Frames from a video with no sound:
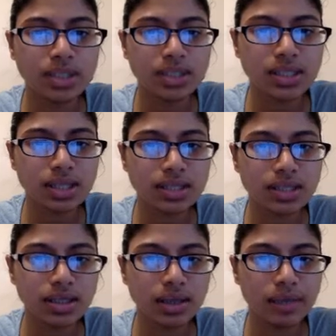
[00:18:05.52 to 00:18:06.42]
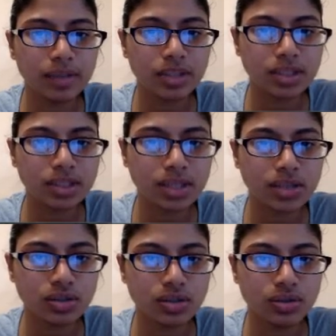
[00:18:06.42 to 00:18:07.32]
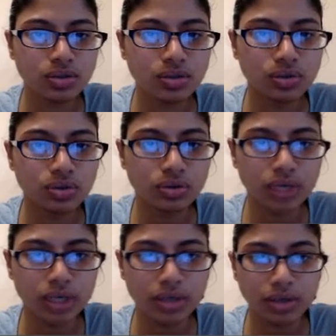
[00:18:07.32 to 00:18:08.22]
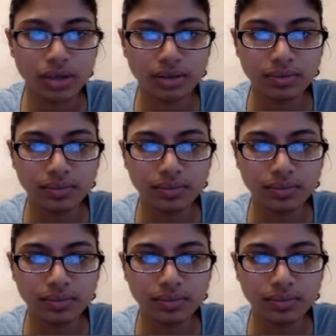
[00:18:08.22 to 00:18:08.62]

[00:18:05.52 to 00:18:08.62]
is less than. I'm going to change that to greater than.